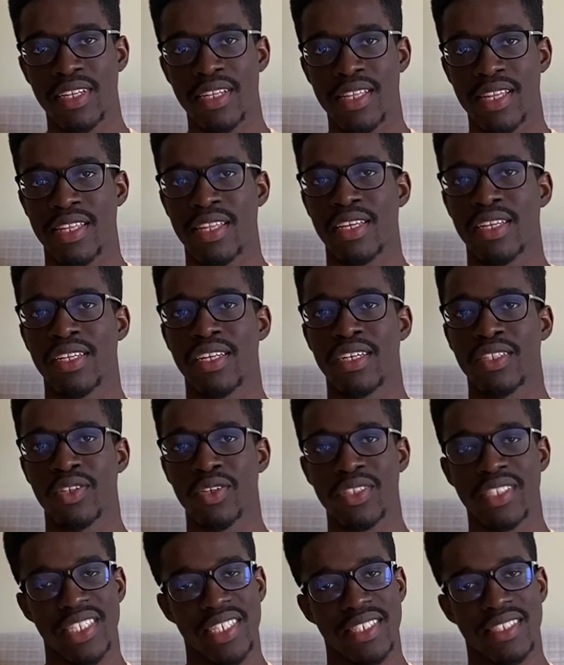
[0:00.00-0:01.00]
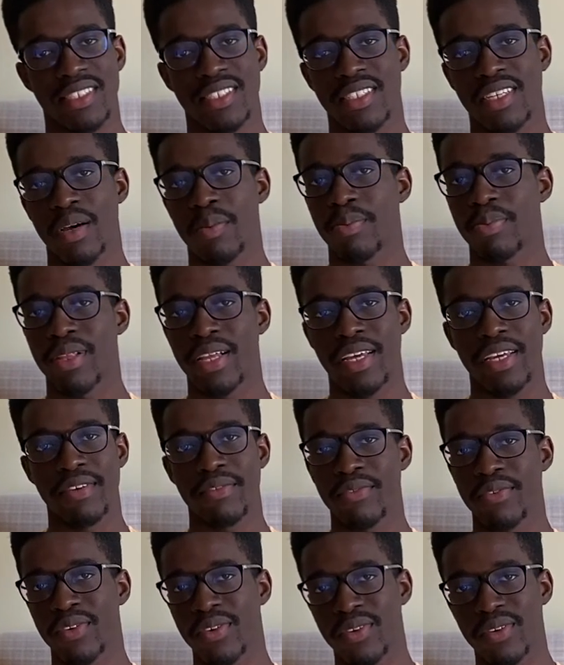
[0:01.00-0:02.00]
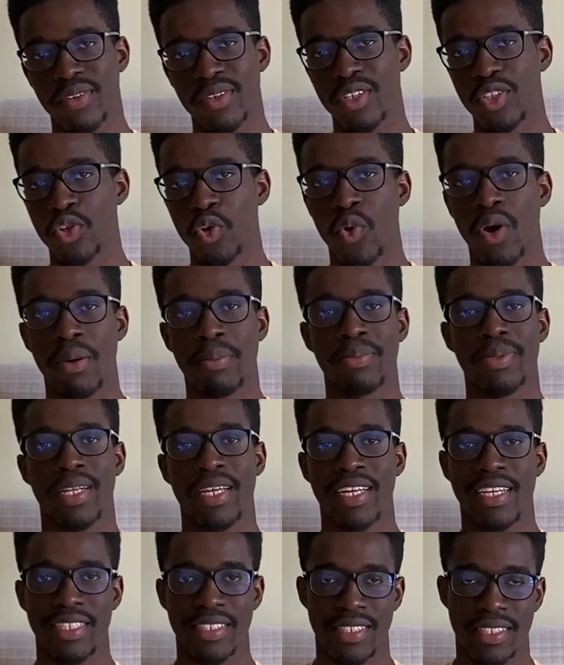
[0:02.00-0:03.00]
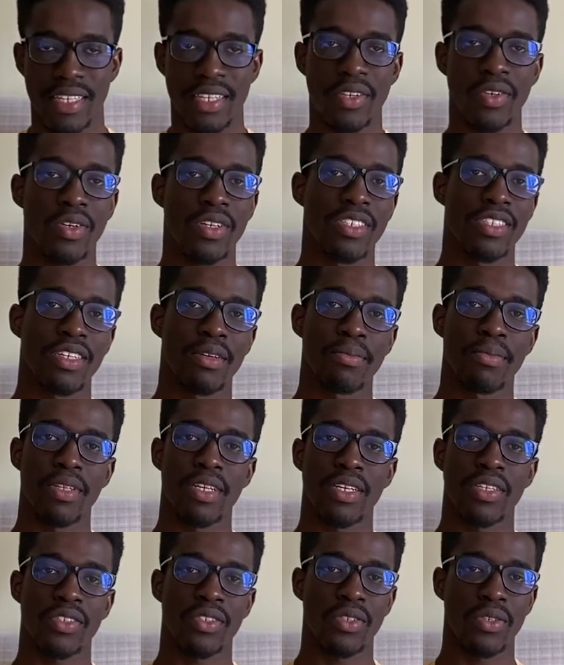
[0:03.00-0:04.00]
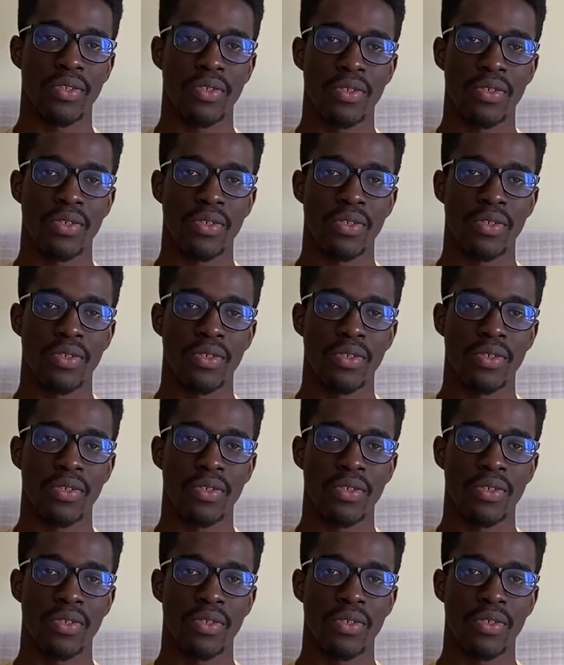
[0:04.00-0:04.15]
and then you're not just applying for applying sake or something. So